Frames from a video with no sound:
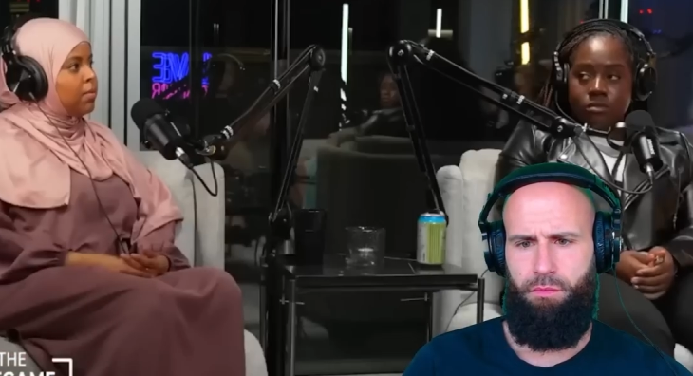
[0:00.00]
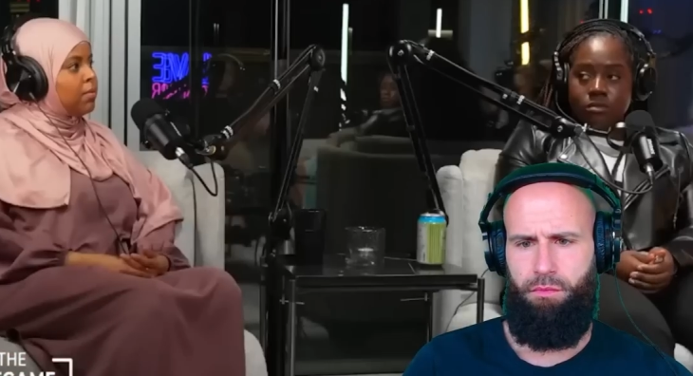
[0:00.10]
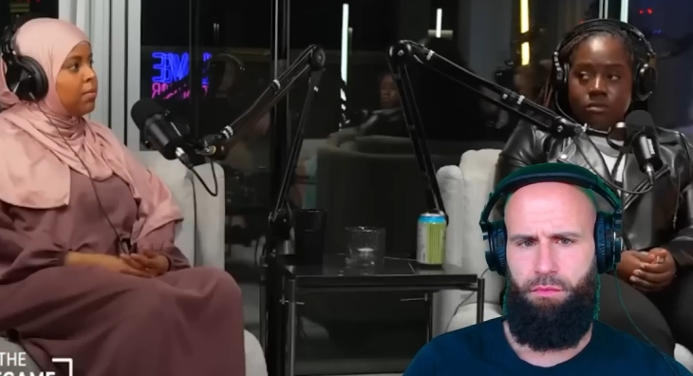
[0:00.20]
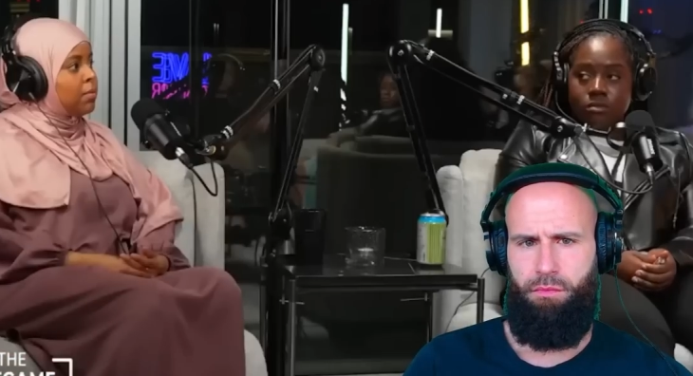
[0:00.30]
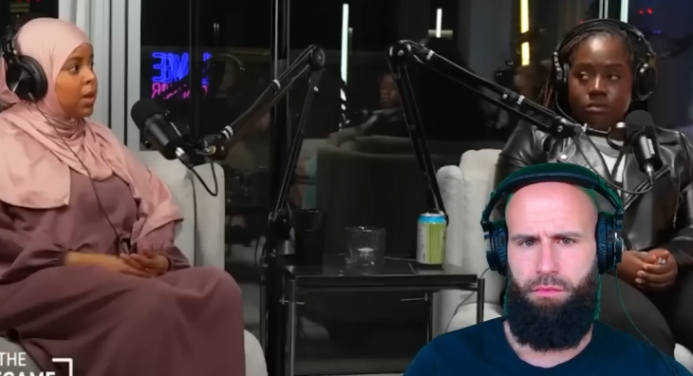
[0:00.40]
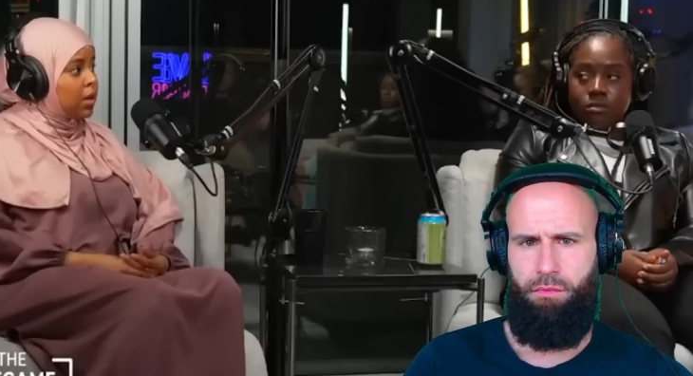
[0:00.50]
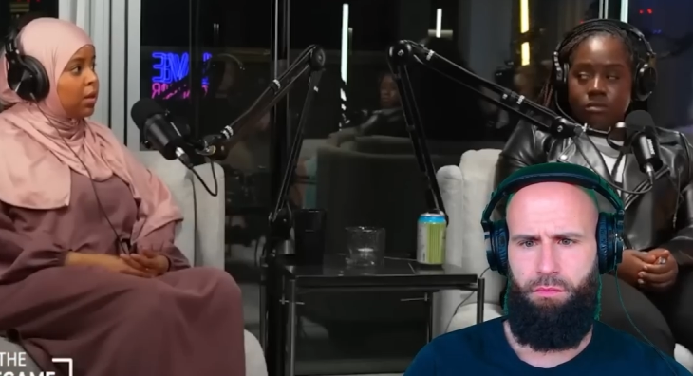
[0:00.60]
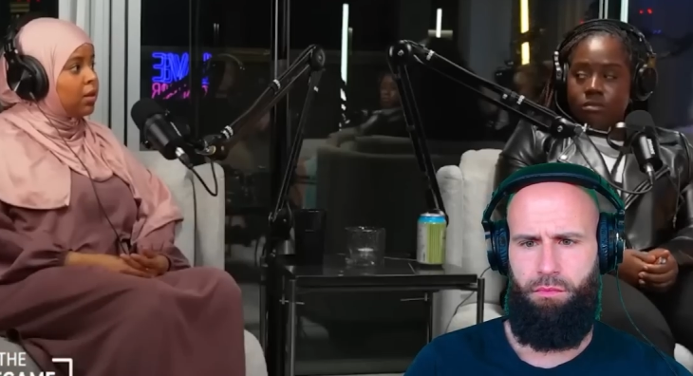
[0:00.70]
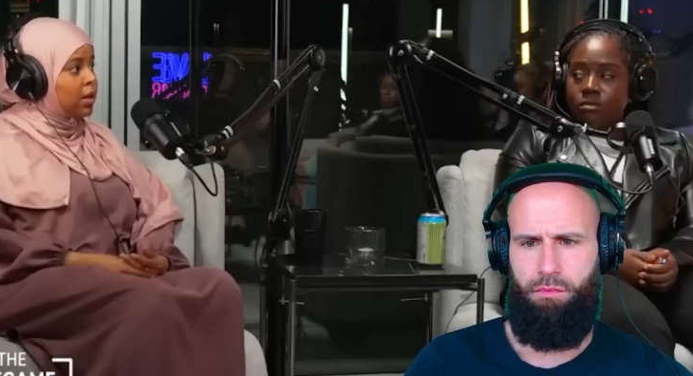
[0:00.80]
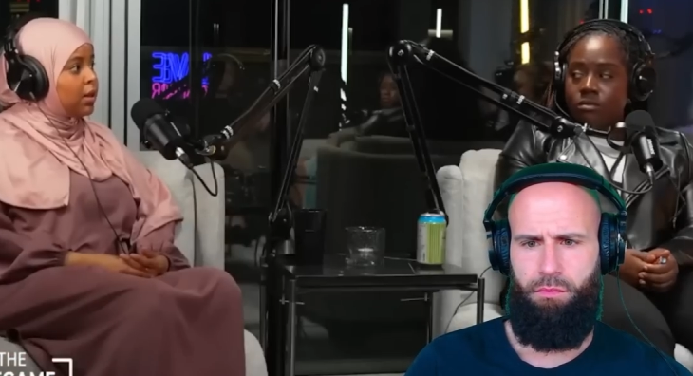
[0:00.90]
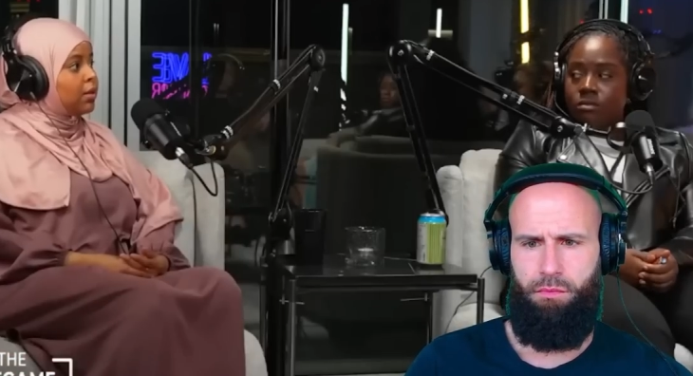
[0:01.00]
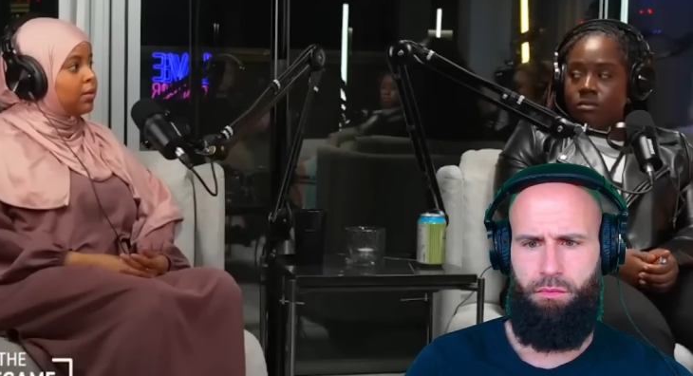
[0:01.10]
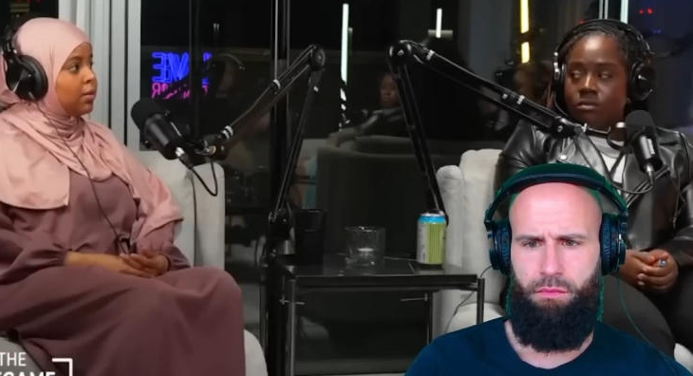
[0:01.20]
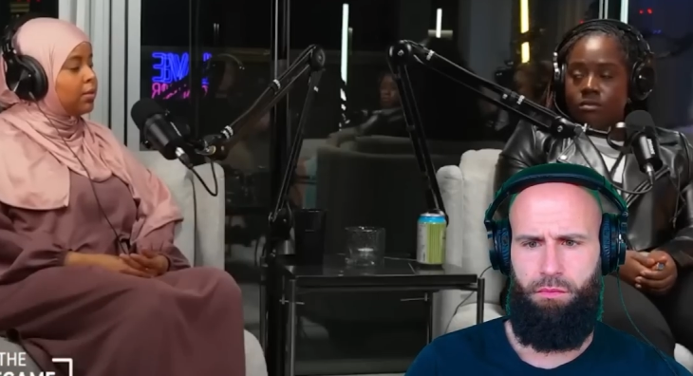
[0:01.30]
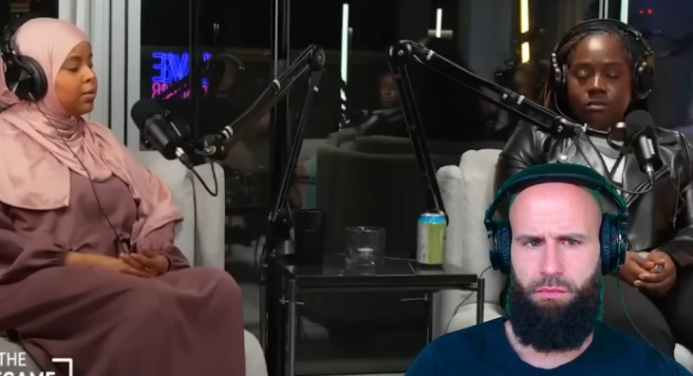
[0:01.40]
Speaker 1: cooking still. Me, yeah.
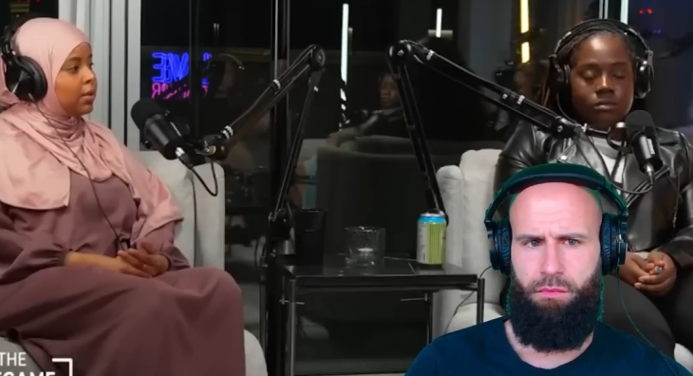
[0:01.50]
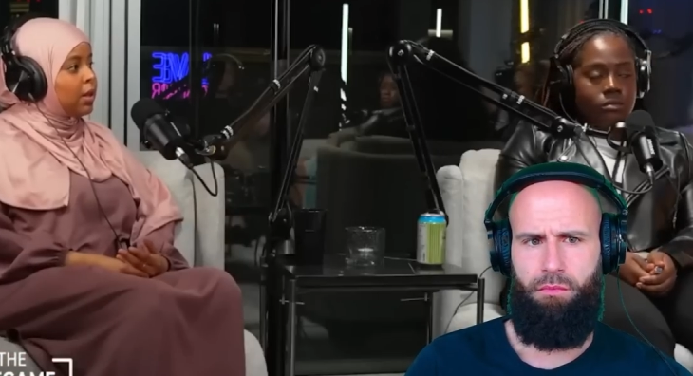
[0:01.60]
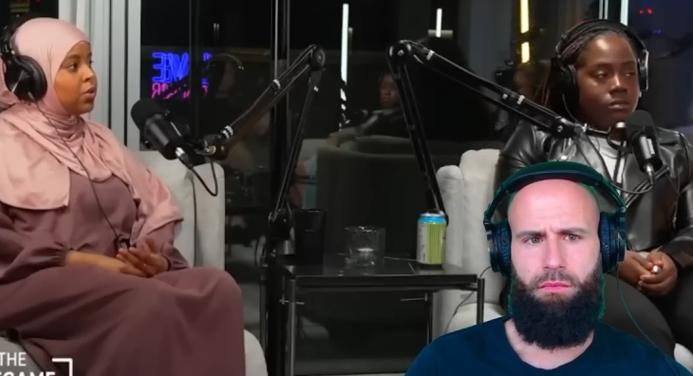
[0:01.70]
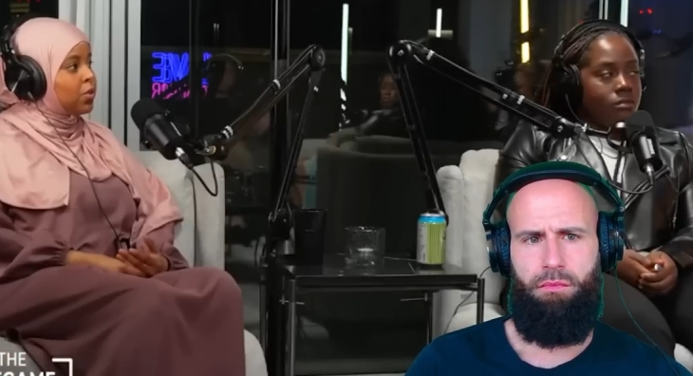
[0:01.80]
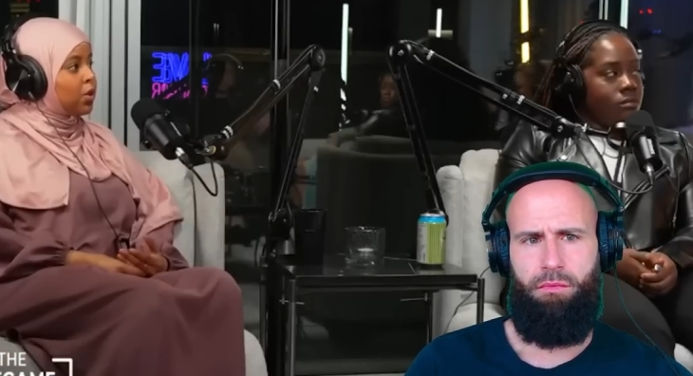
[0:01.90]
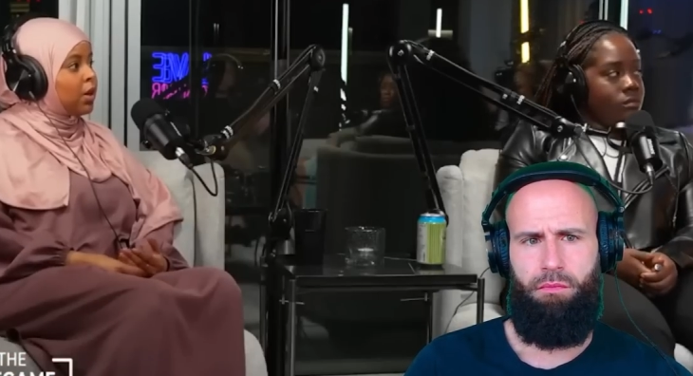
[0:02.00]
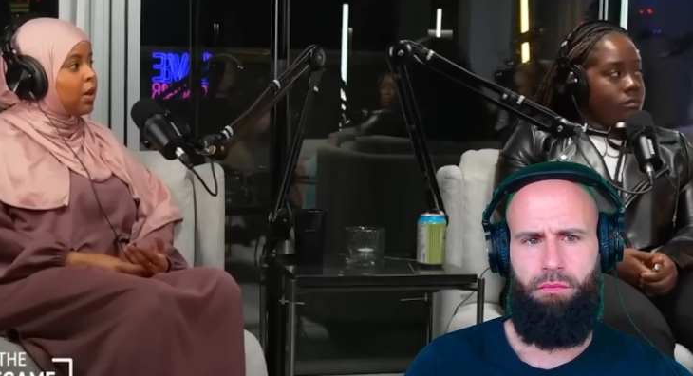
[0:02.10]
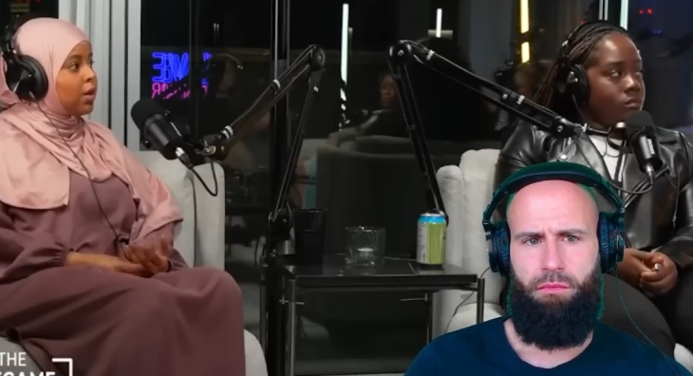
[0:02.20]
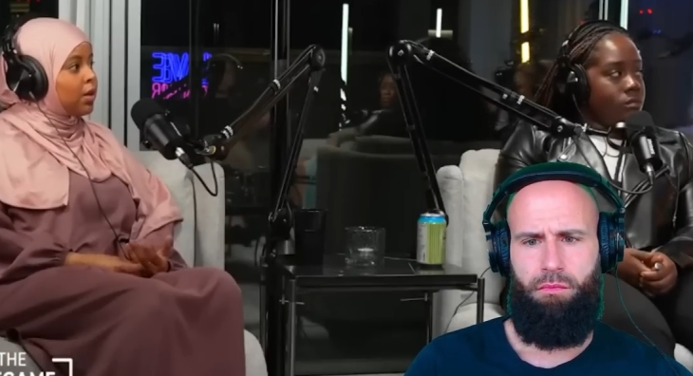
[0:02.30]
I was cooking.